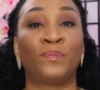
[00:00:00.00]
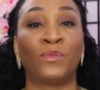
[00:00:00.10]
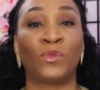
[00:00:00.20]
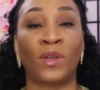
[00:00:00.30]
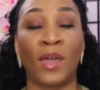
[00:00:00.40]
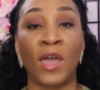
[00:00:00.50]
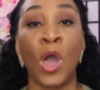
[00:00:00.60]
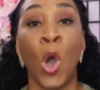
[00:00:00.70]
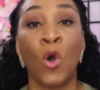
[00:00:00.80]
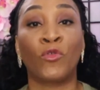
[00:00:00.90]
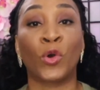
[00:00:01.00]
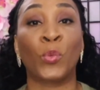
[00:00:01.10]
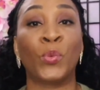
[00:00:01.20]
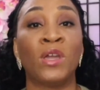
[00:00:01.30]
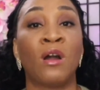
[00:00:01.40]
Okay, for
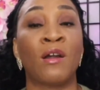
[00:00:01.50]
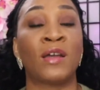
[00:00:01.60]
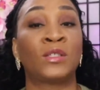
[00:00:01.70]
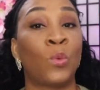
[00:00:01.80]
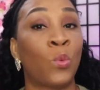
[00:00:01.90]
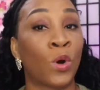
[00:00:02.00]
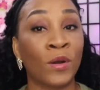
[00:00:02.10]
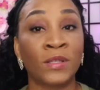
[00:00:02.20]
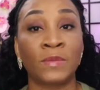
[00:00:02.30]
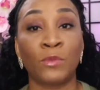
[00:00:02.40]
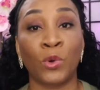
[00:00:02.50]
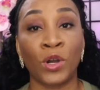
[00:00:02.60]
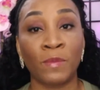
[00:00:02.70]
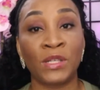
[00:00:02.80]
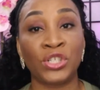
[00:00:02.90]
we are his
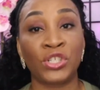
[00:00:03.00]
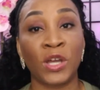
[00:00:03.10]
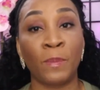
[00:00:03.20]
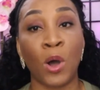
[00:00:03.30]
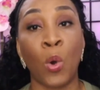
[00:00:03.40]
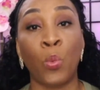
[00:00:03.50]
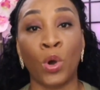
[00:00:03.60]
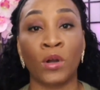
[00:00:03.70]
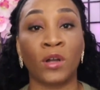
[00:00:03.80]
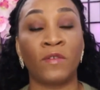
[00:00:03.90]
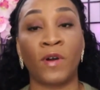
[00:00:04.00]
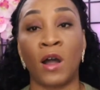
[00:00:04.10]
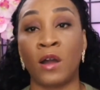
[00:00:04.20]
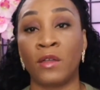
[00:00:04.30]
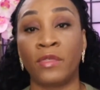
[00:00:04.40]
workmanship, a work of
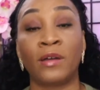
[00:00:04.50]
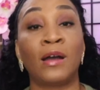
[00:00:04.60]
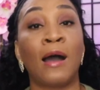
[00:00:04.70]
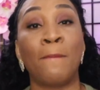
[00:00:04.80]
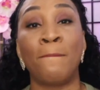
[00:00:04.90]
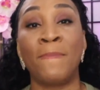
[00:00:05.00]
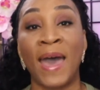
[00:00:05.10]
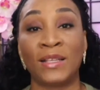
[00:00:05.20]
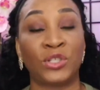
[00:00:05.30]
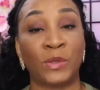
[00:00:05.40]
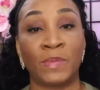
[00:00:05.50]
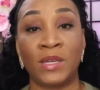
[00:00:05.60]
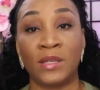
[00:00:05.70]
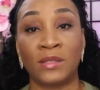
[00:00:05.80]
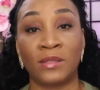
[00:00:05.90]
art, a
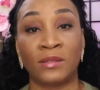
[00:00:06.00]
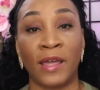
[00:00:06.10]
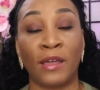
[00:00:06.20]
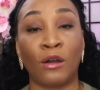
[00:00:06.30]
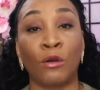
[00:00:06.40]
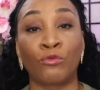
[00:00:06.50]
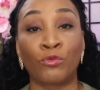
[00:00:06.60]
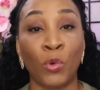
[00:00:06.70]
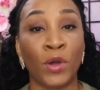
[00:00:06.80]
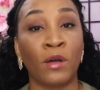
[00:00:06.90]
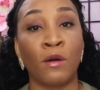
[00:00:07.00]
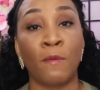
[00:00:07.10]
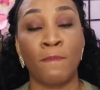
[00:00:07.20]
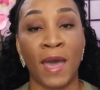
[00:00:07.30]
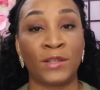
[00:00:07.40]
masterpiece, like a royal
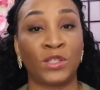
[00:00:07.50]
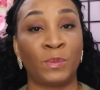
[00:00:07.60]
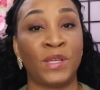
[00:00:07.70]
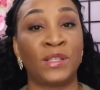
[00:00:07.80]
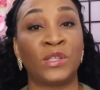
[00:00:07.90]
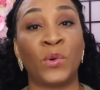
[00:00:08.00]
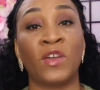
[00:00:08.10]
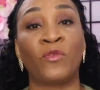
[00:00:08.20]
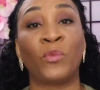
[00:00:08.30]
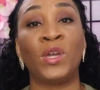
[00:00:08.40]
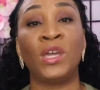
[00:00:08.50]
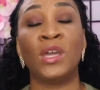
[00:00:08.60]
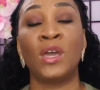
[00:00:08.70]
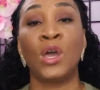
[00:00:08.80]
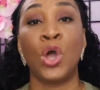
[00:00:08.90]
masterpiece. So if
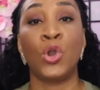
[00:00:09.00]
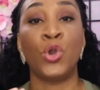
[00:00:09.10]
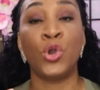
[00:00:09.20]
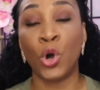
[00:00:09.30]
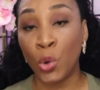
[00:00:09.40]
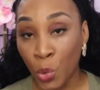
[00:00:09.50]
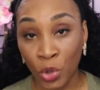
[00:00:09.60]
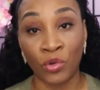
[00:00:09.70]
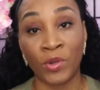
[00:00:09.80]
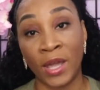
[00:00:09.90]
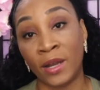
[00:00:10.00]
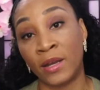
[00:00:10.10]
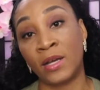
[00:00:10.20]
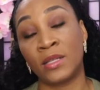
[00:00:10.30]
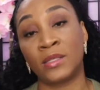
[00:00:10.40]
we know who created
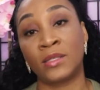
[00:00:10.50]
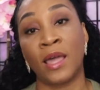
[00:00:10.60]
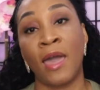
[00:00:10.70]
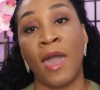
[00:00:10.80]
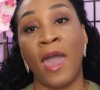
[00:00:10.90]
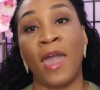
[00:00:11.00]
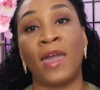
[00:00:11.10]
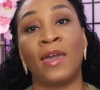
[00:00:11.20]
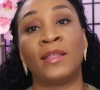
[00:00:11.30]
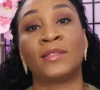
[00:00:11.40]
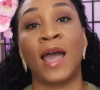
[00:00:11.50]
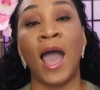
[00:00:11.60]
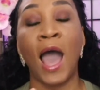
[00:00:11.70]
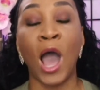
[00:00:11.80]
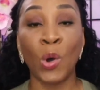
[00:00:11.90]
us and
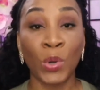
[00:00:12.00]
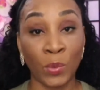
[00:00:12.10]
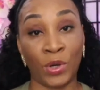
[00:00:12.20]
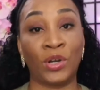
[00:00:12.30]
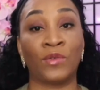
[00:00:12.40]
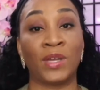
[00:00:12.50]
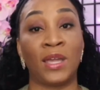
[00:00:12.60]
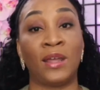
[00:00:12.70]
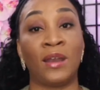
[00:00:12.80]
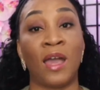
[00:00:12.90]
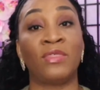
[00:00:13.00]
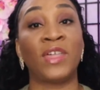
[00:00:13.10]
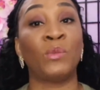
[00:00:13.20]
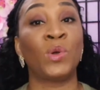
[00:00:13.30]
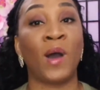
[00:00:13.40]
how we were created,
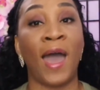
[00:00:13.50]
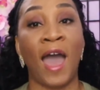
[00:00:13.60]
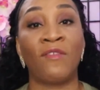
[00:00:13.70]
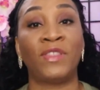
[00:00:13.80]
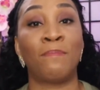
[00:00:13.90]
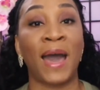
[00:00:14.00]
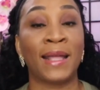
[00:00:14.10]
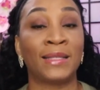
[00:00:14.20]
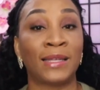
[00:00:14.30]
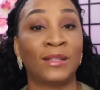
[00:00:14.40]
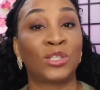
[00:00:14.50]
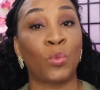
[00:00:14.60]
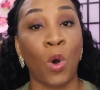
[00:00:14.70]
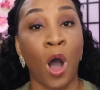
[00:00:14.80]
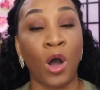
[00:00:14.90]
then we will have the mindset to
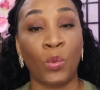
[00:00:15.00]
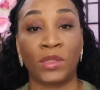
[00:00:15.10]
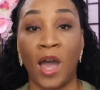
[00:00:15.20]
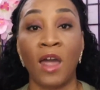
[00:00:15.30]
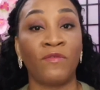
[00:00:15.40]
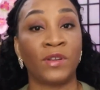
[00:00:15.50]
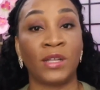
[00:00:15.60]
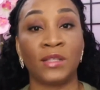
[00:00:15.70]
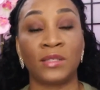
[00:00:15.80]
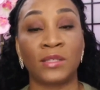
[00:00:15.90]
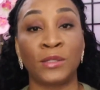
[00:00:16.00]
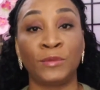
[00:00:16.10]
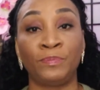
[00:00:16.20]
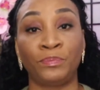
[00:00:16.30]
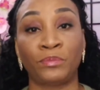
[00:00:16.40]
walk with confidence.
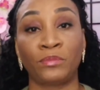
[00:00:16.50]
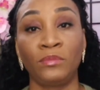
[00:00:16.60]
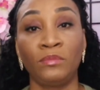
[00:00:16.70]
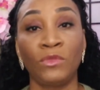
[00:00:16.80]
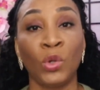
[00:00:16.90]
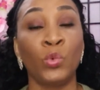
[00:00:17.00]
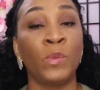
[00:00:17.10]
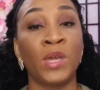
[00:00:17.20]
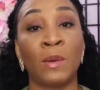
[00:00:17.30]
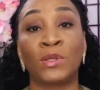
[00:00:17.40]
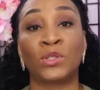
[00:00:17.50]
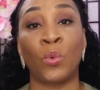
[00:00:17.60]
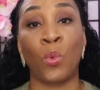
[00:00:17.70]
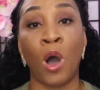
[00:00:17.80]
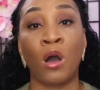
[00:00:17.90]
We'll be able to
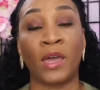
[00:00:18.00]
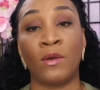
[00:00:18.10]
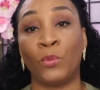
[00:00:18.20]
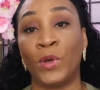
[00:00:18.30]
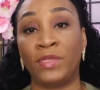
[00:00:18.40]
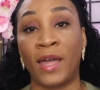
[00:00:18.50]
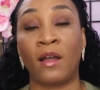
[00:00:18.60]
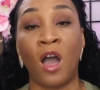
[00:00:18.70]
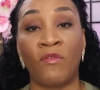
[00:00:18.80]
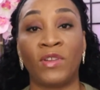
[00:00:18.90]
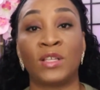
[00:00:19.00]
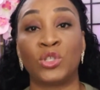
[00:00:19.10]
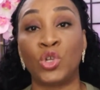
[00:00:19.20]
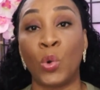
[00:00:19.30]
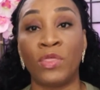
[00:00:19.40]
walk with that confidence,
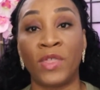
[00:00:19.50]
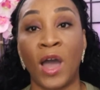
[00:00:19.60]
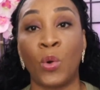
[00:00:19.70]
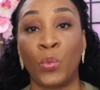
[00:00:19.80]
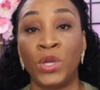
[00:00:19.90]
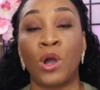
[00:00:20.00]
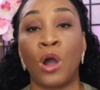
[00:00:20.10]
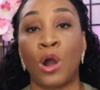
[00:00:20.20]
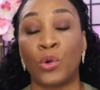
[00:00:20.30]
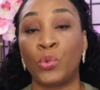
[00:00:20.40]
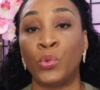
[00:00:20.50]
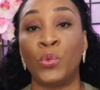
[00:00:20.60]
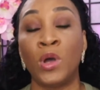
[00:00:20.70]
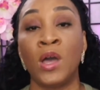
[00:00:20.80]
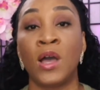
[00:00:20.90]
knowing that we are
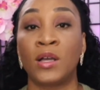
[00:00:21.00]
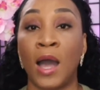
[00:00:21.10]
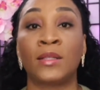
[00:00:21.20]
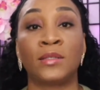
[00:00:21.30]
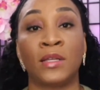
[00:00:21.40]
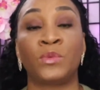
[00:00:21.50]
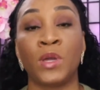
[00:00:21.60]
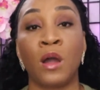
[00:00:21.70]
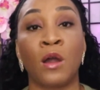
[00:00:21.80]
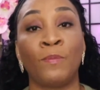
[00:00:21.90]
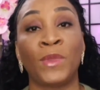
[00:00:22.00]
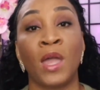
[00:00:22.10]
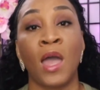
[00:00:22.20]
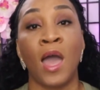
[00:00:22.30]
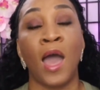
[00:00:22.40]
who God says we are.
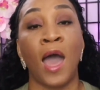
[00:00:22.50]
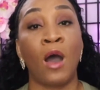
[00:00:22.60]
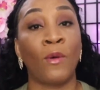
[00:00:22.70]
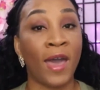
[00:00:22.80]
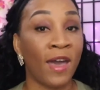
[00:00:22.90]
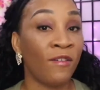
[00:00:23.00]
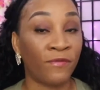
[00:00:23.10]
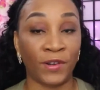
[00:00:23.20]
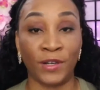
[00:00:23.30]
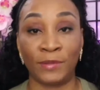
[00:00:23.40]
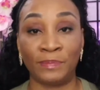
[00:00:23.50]
However,